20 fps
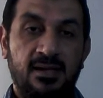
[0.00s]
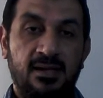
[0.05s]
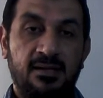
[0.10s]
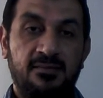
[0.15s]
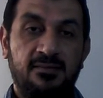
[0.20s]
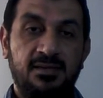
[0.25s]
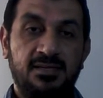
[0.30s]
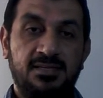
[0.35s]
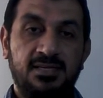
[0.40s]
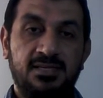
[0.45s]

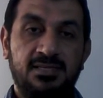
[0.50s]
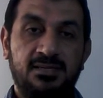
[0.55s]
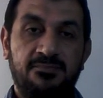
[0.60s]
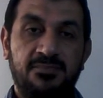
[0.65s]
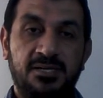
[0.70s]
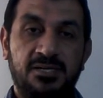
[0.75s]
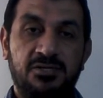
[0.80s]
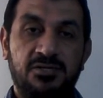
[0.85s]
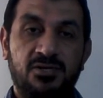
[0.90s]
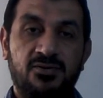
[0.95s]
And this is a
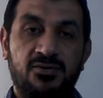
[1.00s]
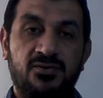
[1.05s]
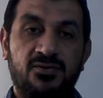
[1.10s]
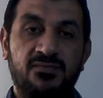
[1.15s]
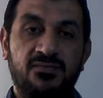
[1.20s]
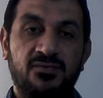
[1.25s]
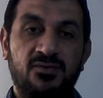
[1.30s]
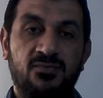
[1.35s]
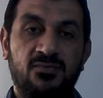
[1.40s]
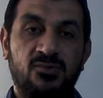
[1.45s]
picture
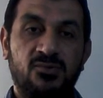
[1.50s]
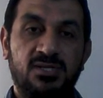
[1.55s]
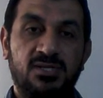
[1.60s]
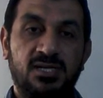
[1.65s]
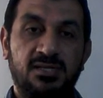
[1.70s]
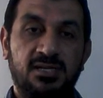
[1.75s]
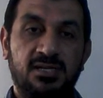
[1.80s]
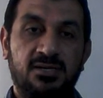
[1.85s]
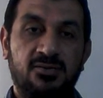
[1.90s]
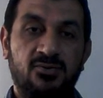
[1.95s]
of
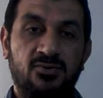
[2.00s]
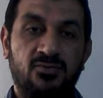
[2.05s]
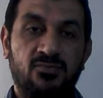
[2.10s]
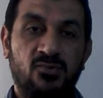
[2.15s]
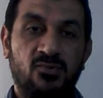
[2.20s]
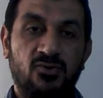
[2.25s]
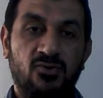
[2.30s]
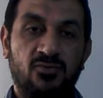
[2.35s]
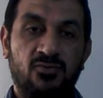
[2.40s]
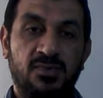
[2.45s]
normocytic
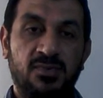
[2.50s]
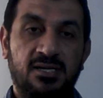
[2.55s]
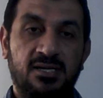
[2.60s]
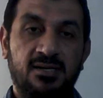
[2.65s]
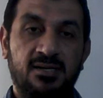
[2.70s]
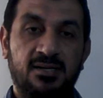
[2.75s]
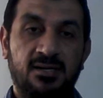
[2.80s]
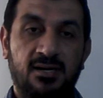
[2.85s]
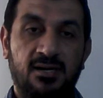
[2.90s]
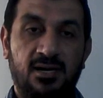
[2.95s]
normochromic
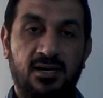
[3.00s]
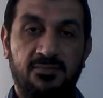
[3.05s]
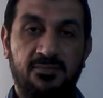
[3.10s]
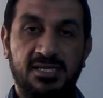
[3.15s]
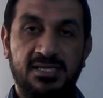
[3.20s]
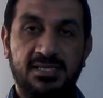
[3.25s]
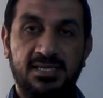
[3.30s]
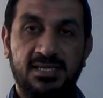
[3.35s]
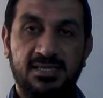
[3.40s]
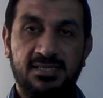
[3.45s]

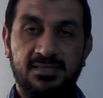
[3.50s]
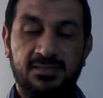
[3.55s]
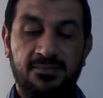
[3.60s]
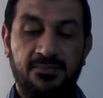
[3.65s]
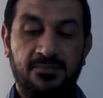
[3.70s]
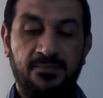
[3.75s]
RBCs.